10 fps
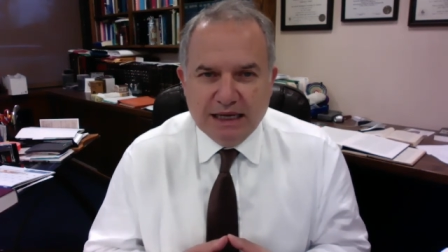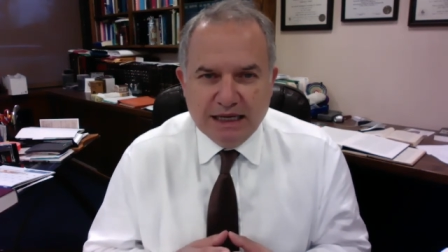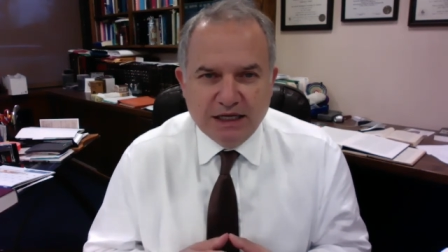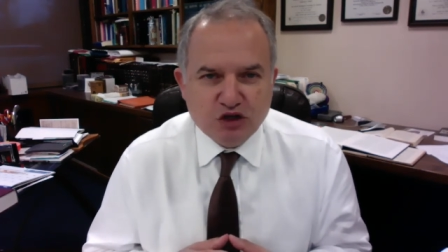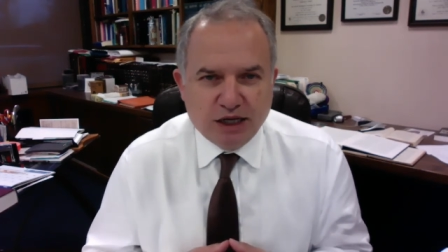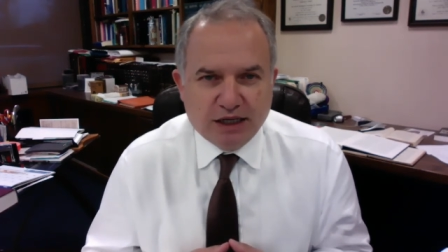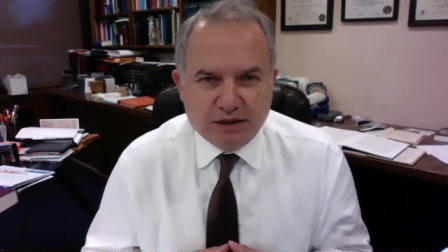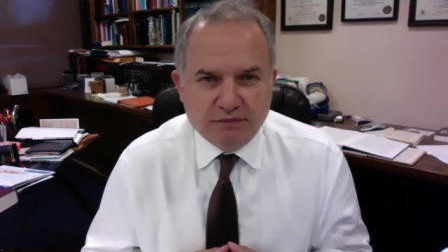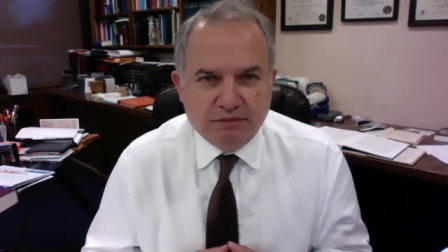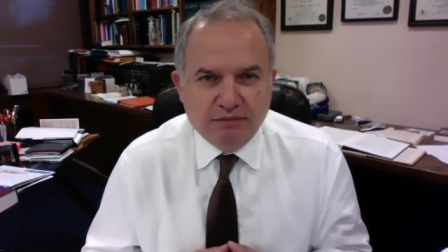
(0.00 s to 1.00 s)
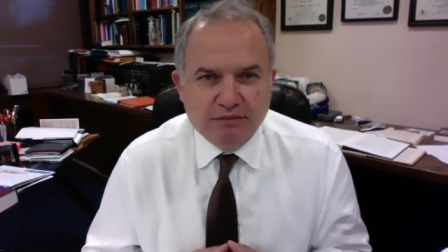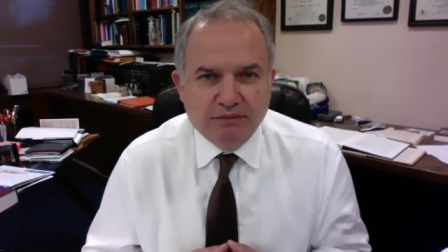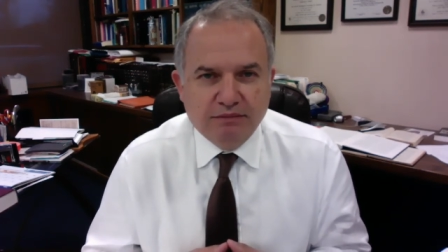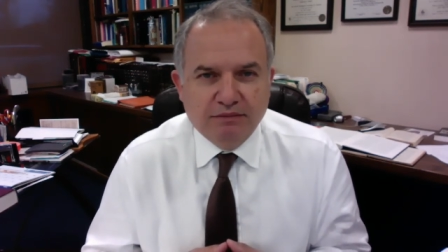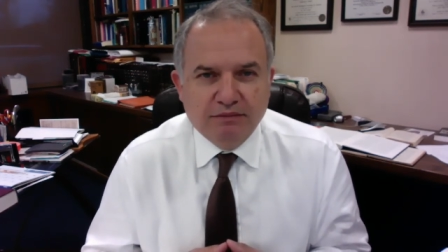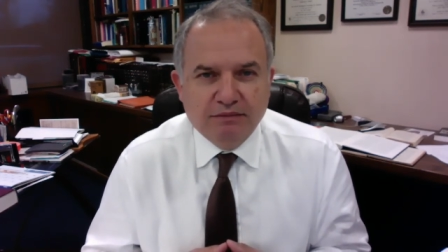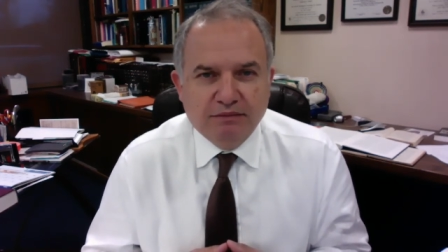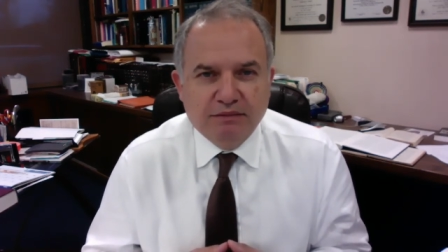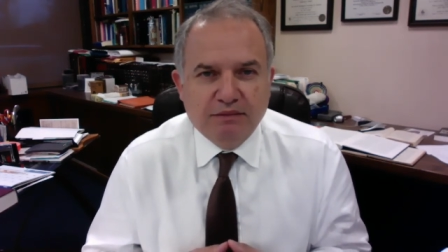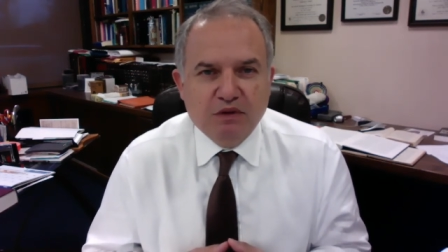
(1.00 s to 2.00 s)
In Jacob,
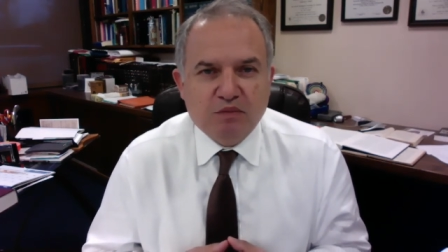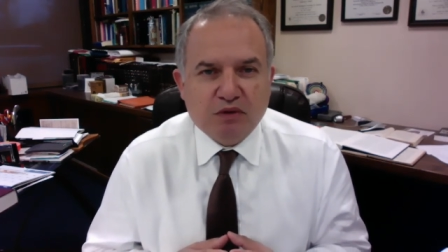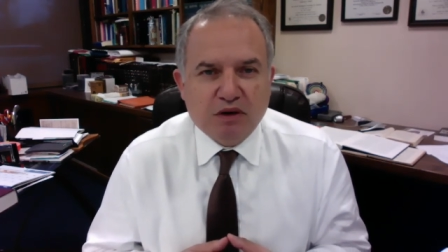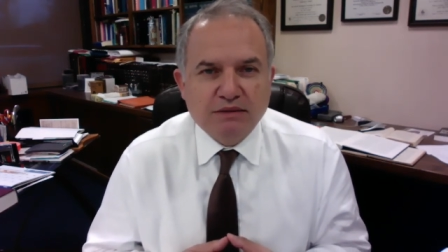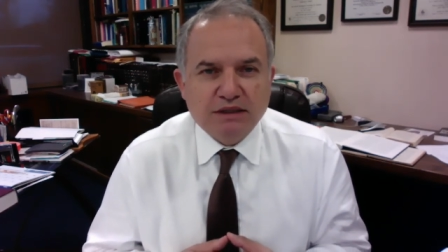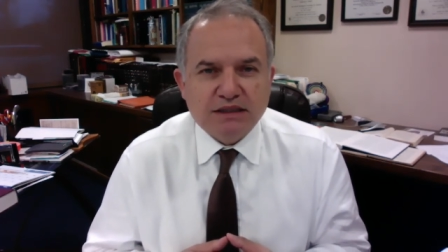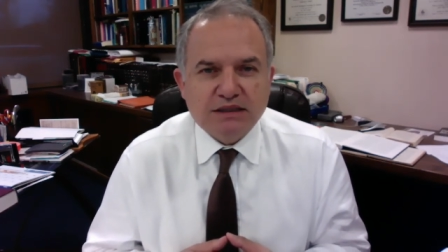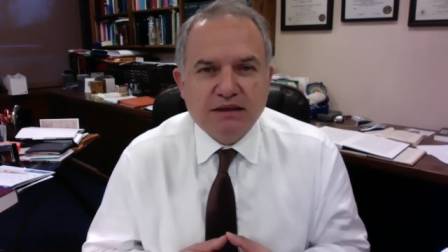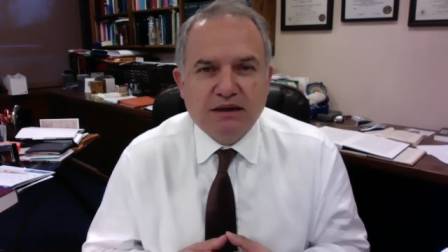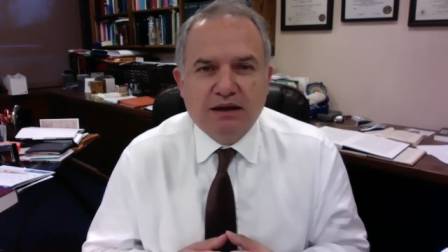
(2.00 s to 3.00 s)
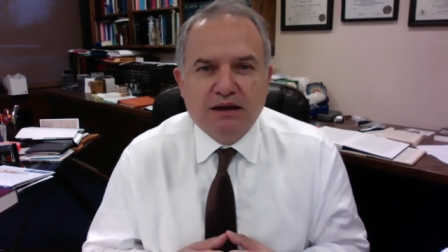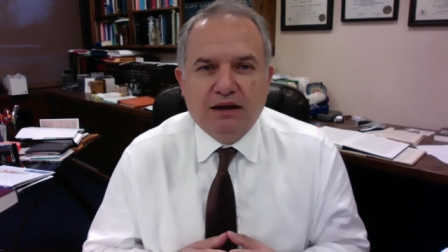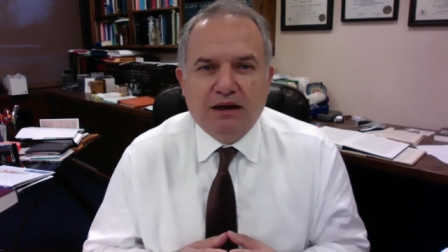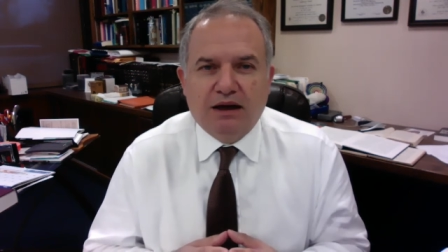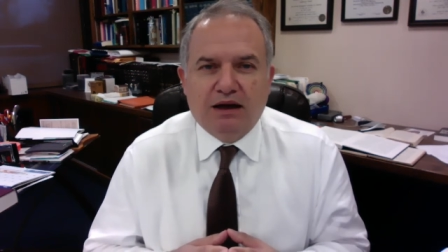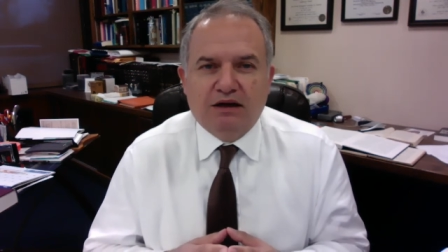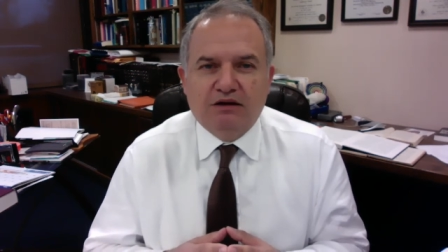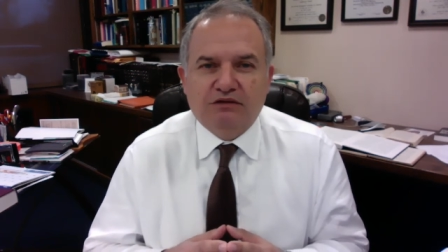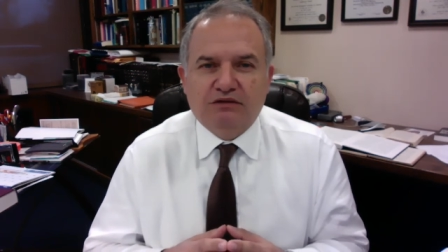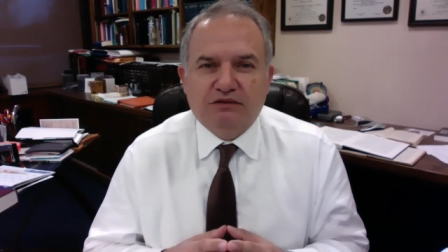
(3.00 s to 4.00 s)
the promise
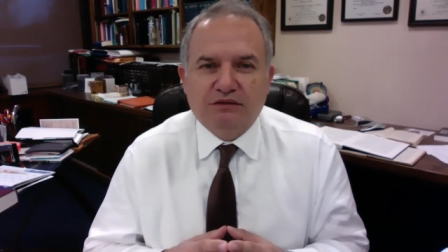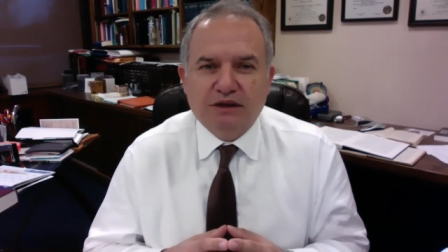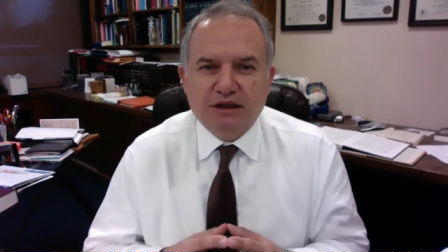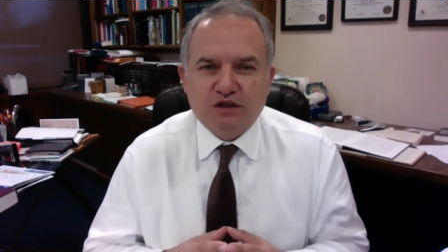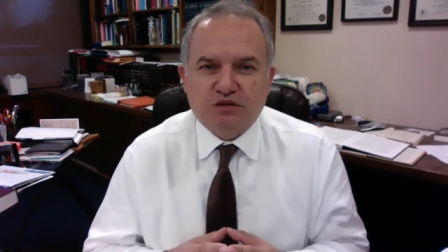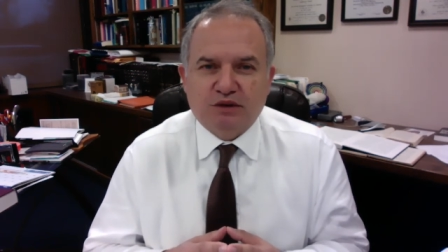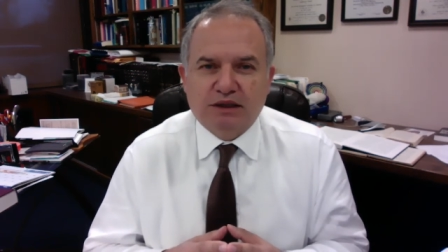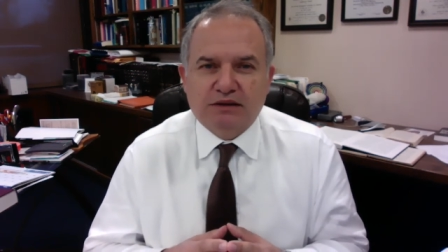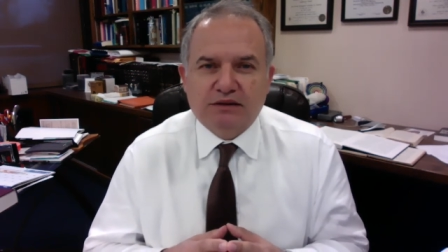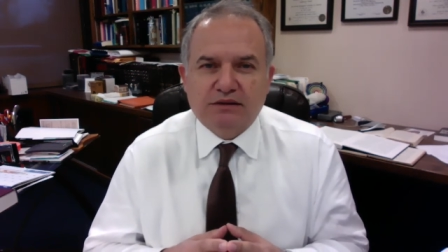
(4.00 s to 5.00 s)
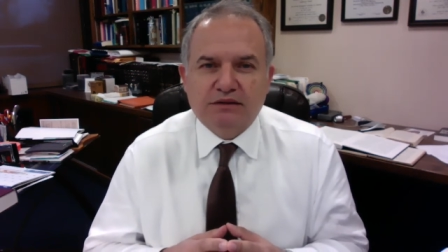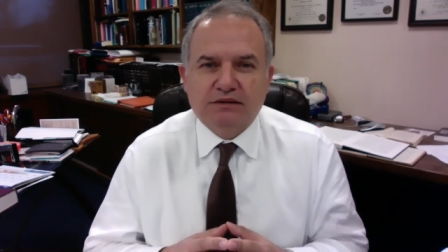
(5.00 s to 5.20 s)
of Israel